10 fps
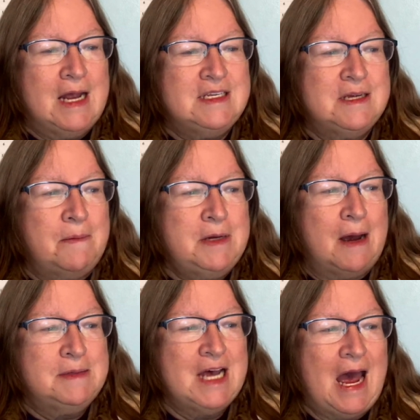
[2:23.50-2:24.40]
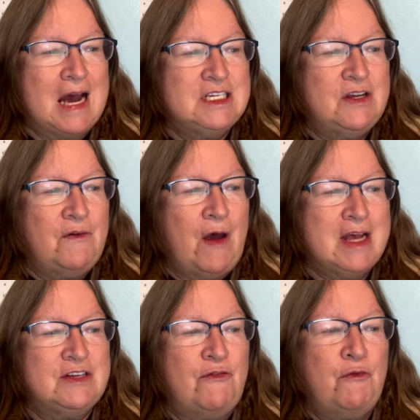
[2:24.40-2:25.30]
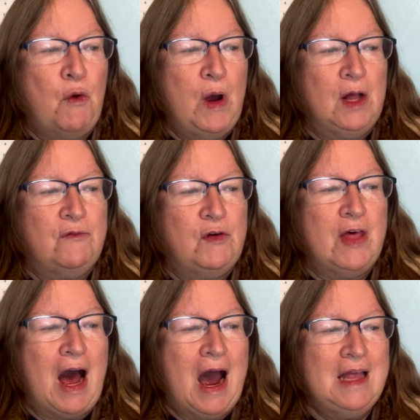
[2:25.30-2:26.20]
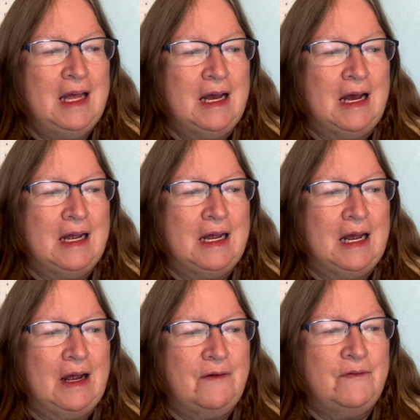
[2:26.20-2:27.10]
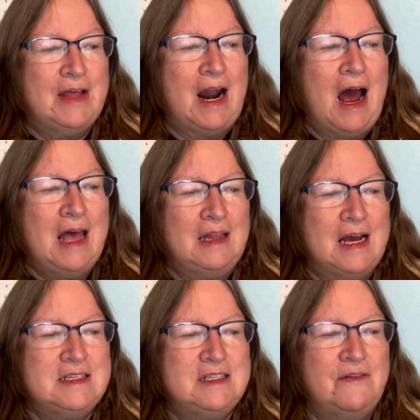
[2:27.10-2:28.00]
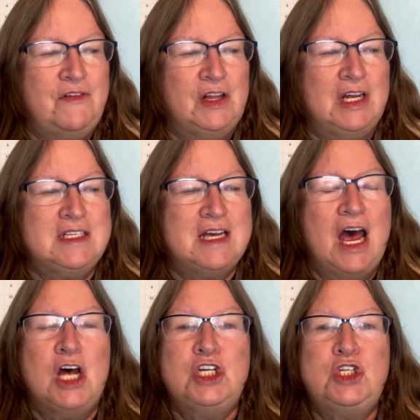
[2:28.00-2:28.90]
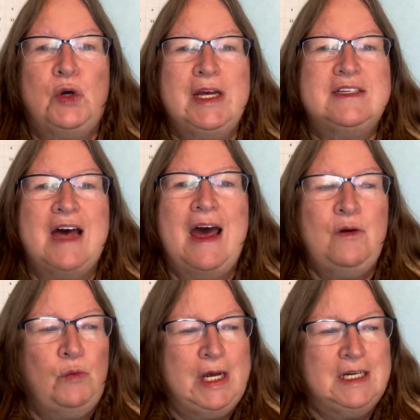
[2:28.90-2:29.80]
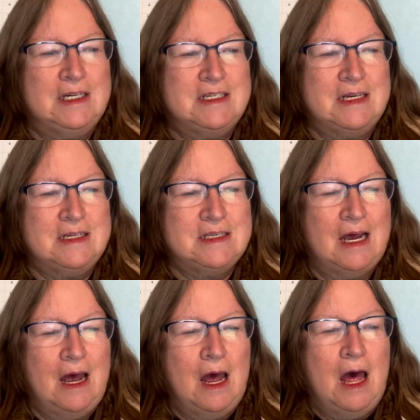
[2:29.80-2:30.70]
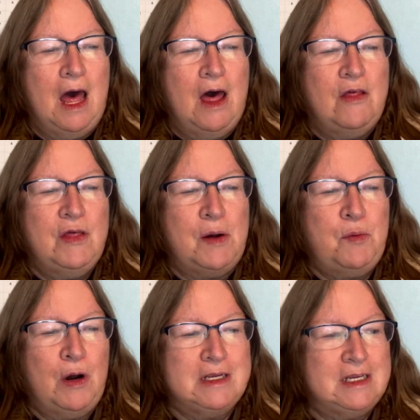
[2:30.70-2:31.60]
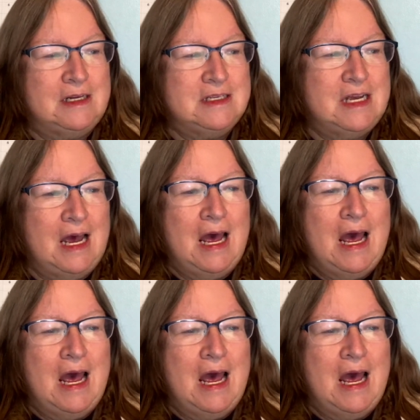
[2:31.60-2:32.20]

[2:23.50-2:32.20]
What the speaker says: and sometimes acts as a foil for that highlights the villain's strengths and weaknesses. Their presence